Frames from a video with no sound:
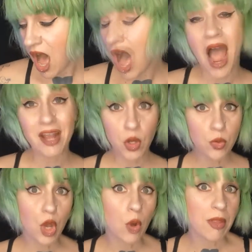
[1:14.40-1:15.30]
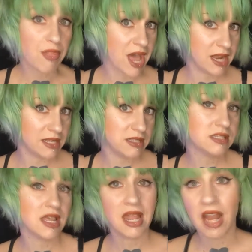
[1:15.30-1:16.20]
I don't know what that
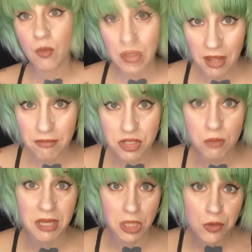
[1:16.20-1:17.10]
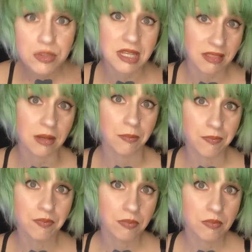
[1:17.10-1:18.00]
is, and I would love to be using them
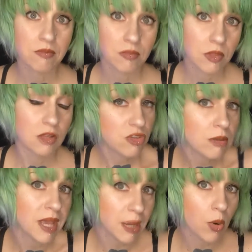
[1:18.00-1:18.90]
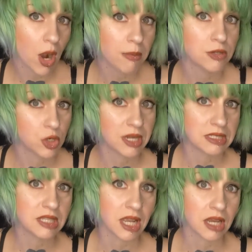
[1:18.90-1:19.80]
to make proper
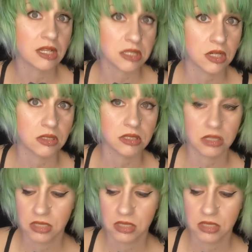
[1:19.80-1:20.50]
drinks like an adult.